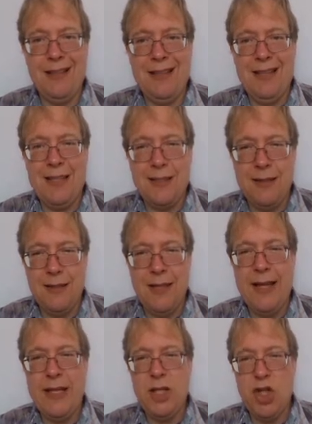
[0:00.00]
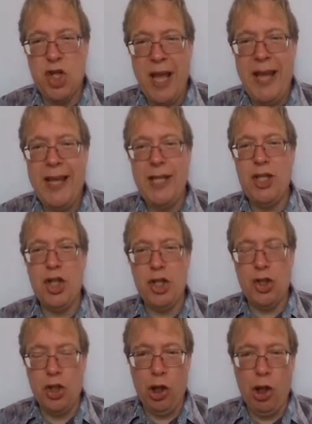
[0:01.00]
this thing
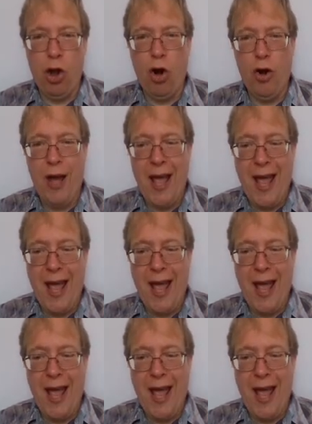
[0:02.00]
changes along